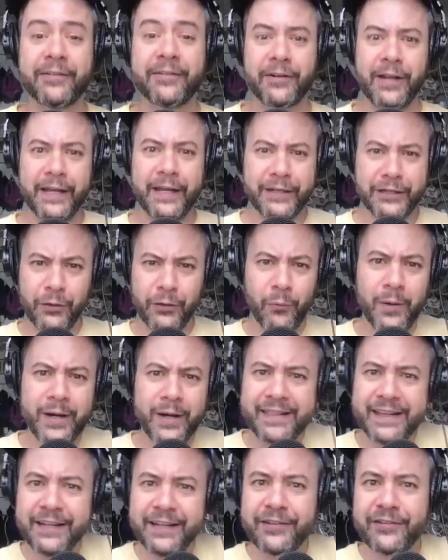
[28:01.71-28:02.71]
like, you're one
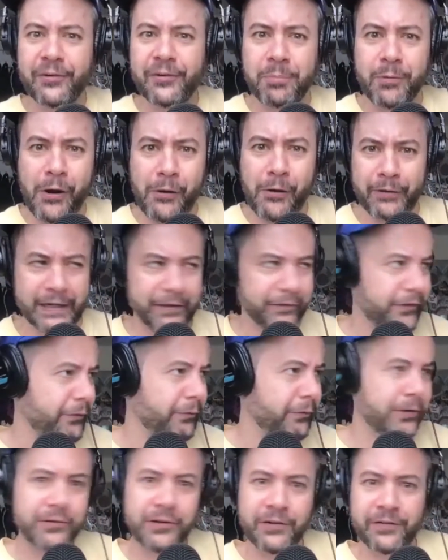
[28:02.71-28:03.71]
of these jabronis
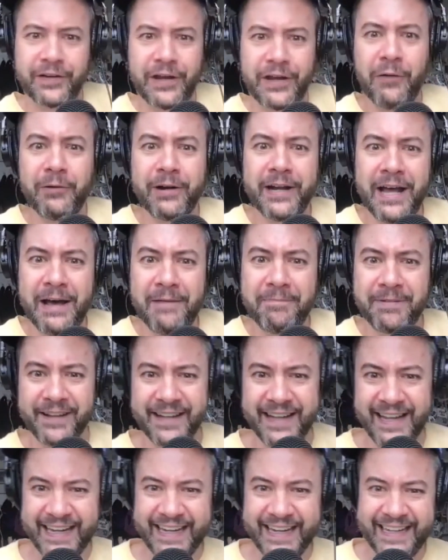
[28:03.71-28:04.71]
who are just going up
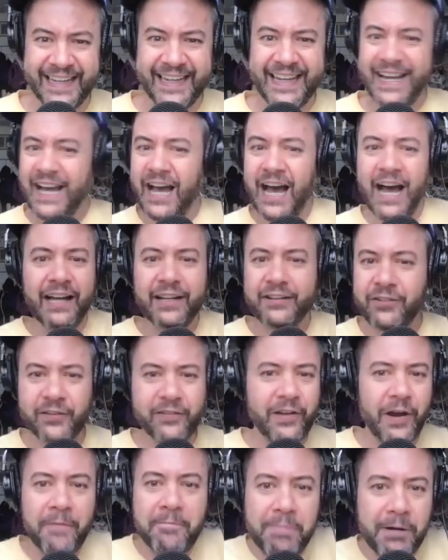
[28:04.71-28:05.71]
like uh,
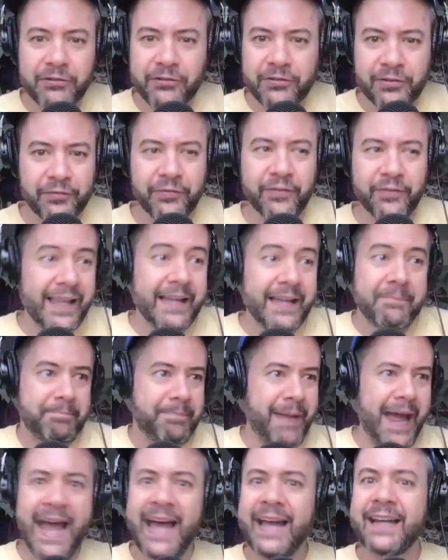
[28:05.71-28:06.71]
just a bunch of like
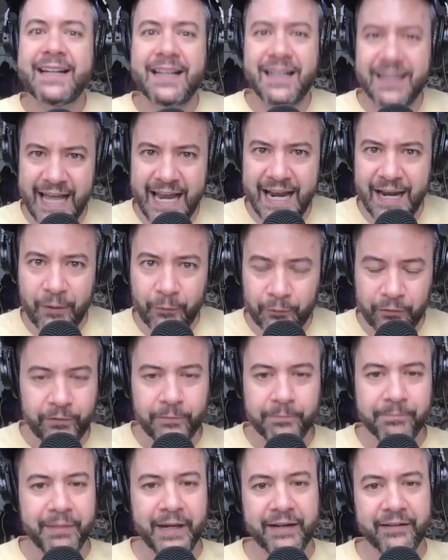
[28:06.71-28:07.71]
bad
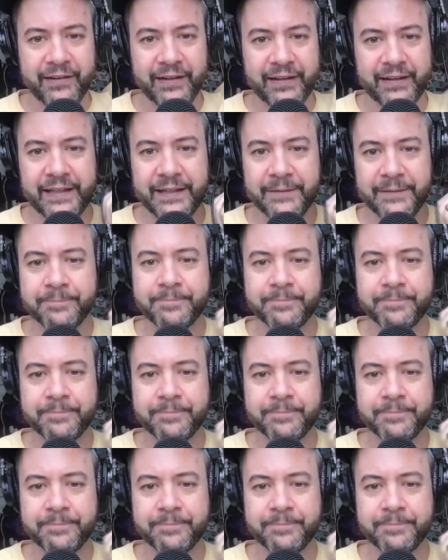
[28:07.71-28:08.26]
clowns, basically. Right.